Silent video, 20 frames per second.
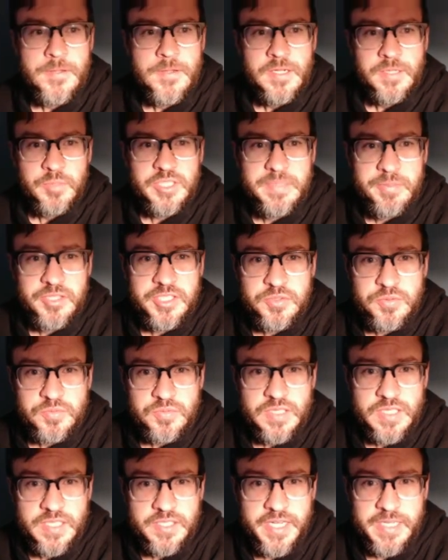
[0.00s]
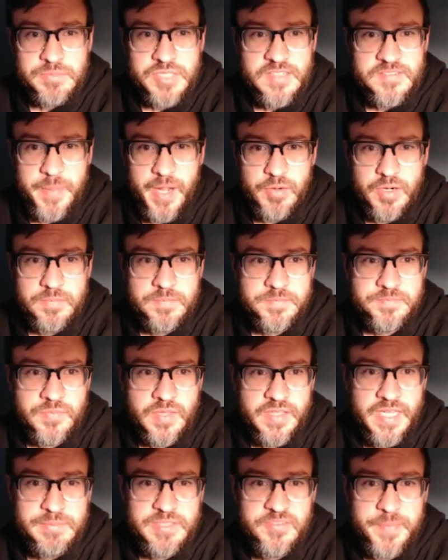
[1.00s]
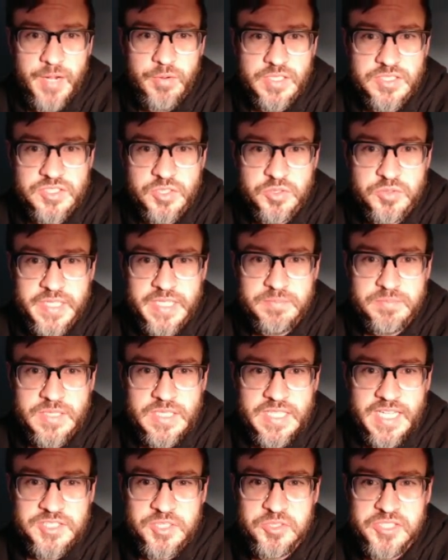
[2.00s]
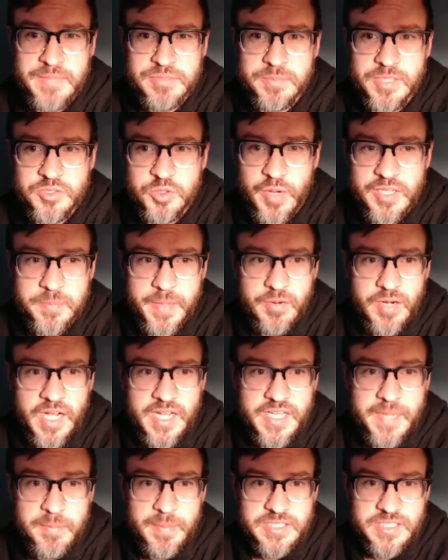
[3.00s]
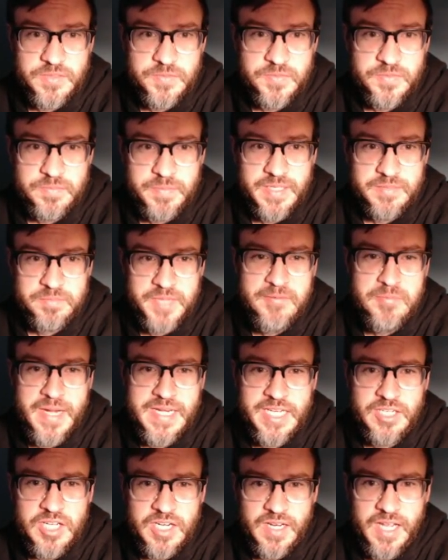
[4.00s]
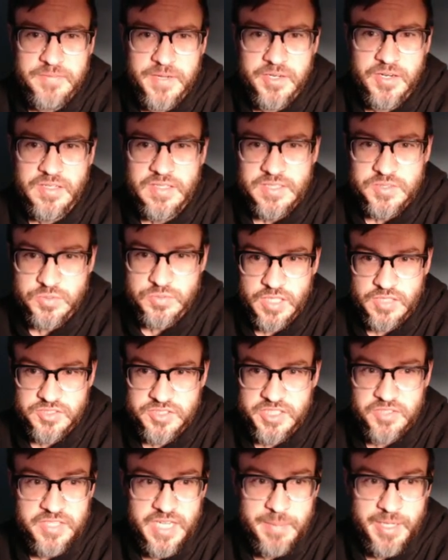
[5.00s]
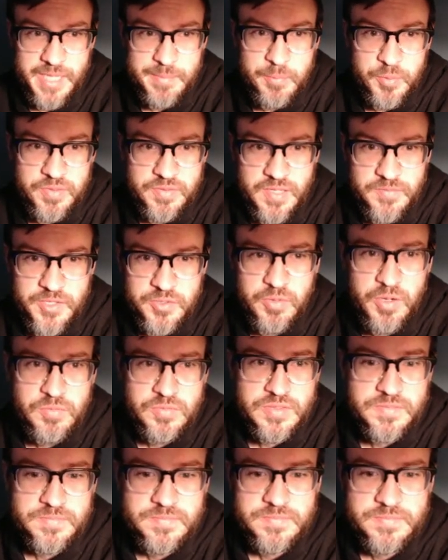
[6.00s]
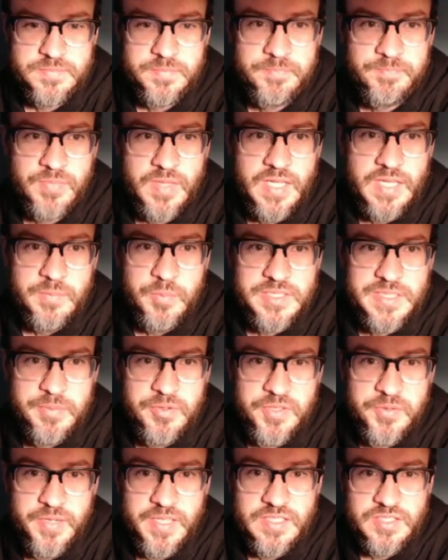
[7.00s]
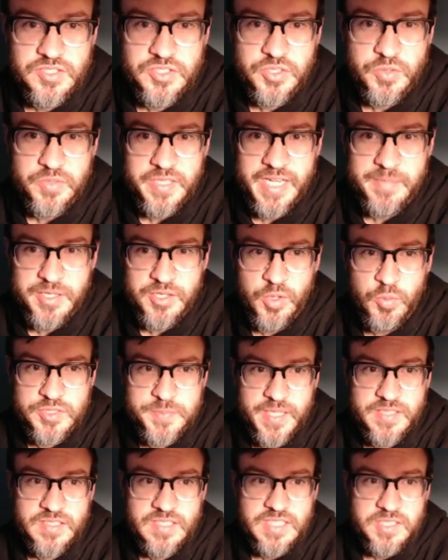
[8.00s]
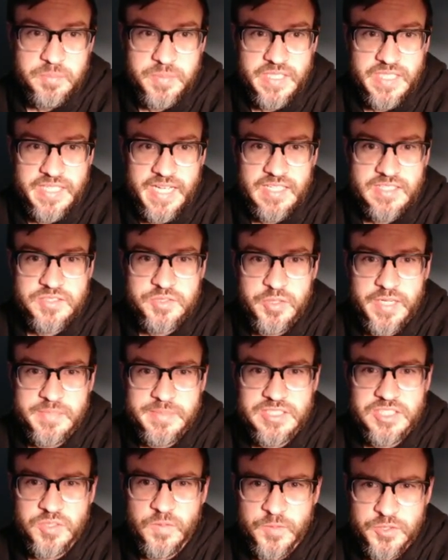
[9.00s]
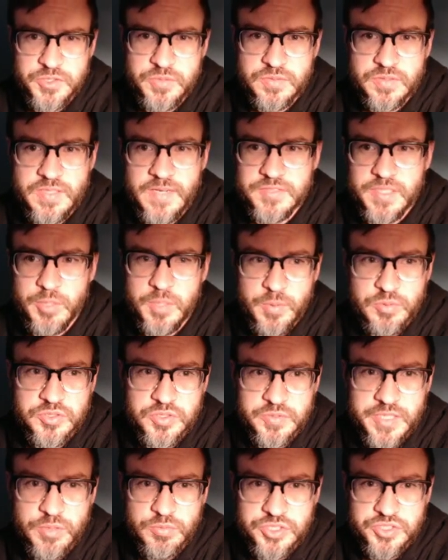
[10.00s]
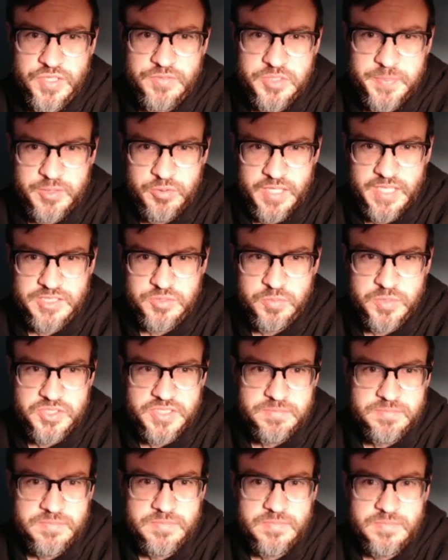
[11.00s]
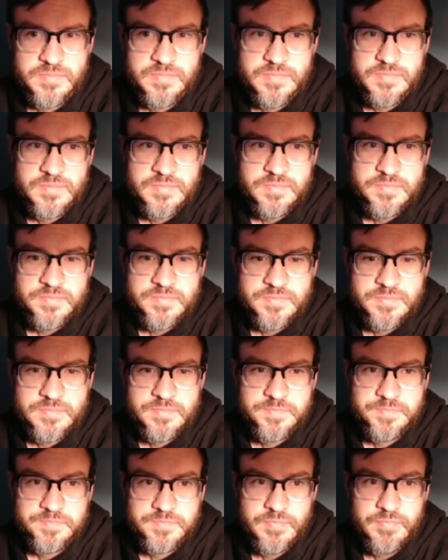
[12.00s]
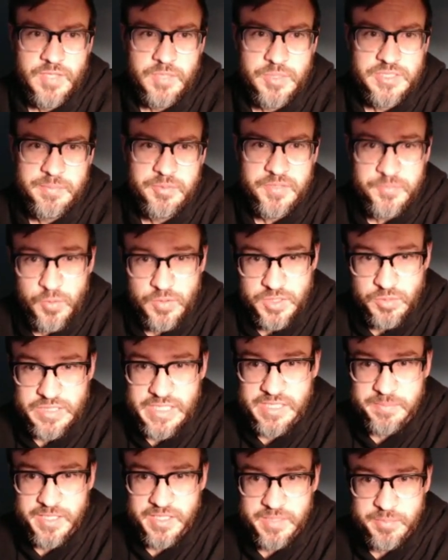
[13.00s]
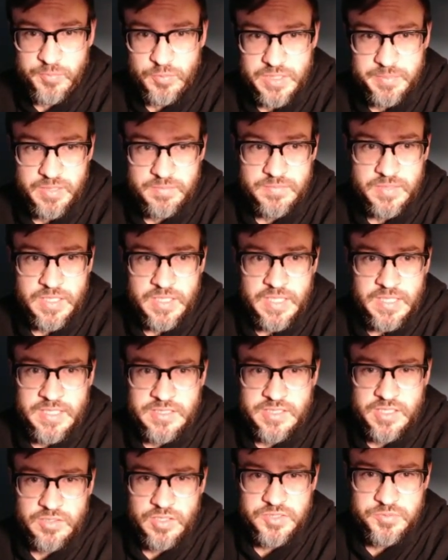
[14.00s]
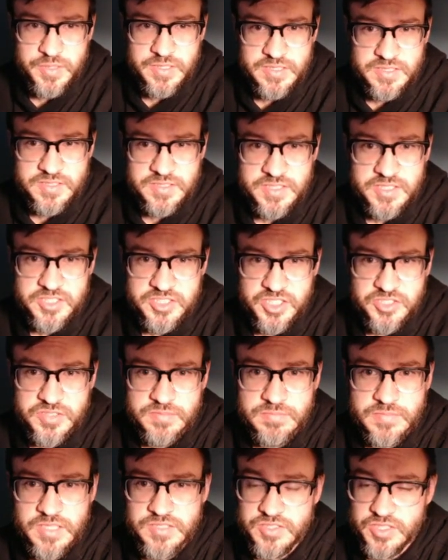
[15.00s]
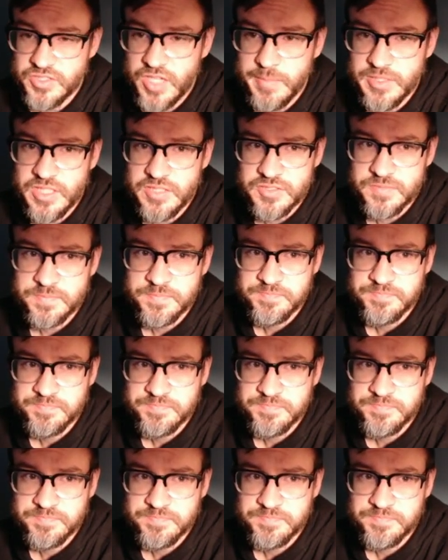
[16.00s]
Precept 32, names have power. Names have power, and so do name, and so to name something into granted power. I named myself, my, name by nail, Lifeender. Do steal the name I came up with, invent your own. Precept 33, show the enemy no respect. Being gallant to your enemies is no virtue. If someone opposes you, they don't deserve respect or kindness or mercy. Precept 34, don't eat immediately before sleeping. This can cause restlessness and indigestion. It's just common sense.